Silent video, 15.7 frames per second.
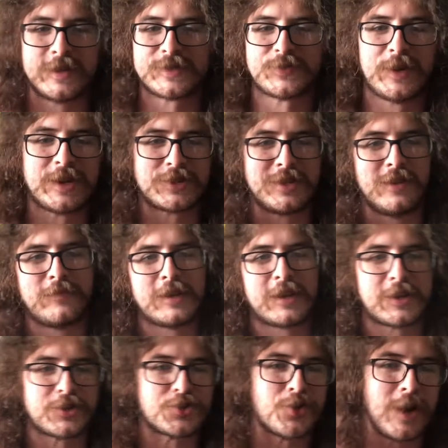so I actually have like a
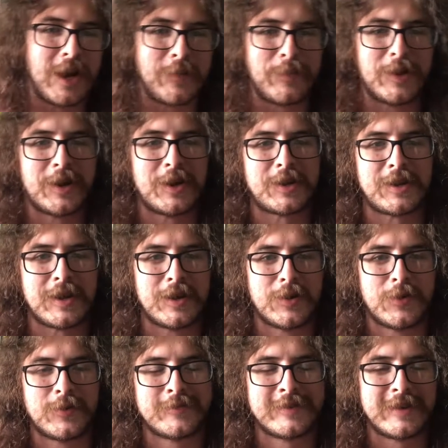tripod
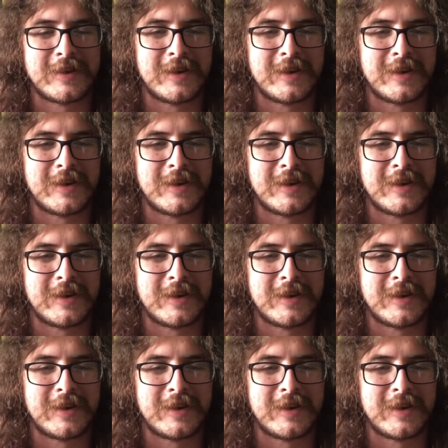now,